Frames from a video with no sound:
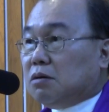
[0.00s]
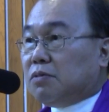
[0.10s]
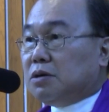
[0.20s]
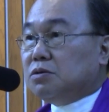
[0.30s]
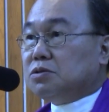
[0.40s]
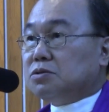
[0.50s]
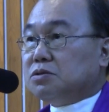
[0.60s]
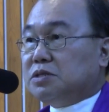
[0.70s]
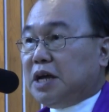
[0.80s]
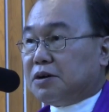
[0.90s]
when you
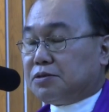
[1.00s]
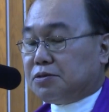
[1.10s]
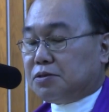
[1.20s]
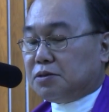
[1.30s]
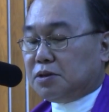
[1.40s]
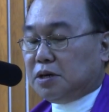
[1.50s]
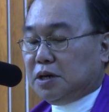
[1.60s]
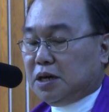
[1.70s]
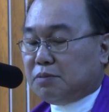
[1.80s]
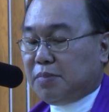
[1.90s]
choose death,
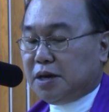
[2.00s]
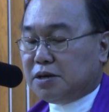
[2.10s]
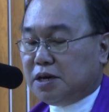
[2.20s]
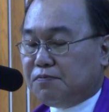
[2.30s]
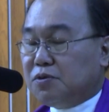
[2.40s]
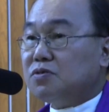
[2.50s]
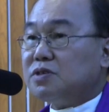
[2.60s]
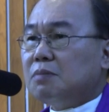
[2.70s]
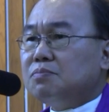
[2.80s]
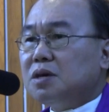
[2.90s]
it may give you
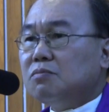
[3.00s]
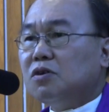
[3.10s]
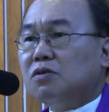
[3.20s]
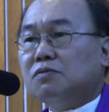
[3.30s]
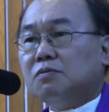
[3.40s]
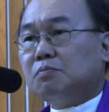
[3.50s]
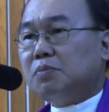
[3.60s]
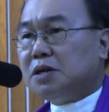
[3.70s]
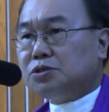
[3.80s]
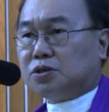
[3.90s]
something more
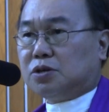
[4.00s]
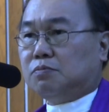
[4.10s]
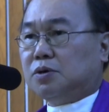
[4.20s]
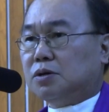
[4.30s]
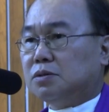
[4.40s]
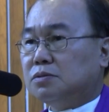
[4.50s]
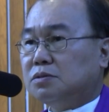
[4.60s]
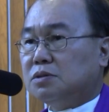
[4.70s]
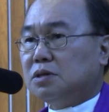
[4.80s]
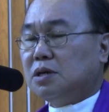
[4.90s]
pleasurable,
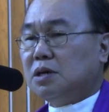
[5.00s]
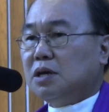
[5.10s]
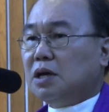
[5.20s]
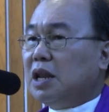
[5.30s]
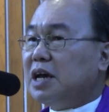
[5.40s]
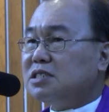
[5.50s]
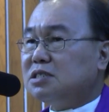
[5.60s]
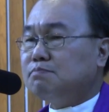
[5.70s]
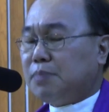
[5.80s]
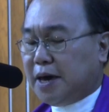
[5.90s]

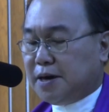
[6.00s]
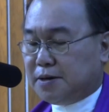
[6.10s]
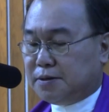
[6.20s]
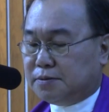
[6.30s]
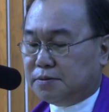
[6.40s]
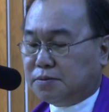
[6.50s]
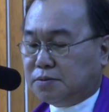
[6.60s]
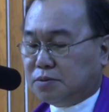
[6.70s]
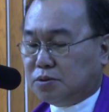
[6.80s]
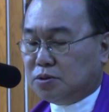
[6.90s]
less pain,
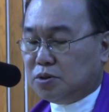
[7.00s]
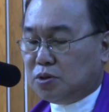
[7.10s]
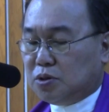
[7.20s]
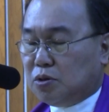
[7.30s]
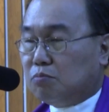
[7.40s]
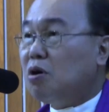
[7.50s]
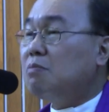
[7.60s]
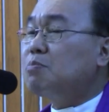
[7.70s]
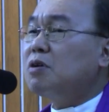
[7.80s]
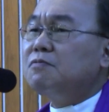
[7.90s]
more
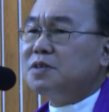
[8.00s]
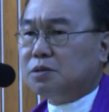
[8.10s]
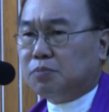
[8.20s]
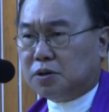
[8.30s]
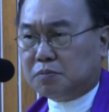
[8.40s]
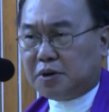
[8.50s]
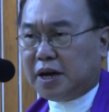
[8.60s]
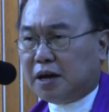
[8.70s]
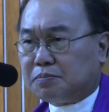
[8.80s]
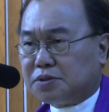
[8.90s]
profitable
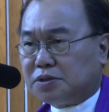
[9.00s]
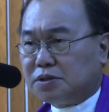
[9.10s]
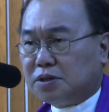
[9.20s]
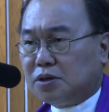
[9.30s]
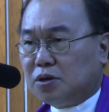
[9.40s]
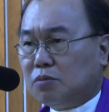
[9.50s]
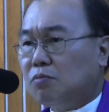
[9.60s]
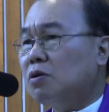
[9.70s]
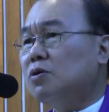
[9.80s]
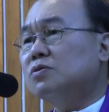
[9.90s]
perhaps,
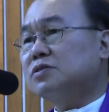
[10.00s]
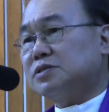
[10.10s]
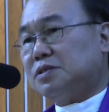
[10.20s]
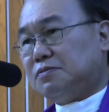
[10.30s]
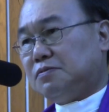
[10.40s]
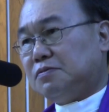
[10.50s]
more lucrative.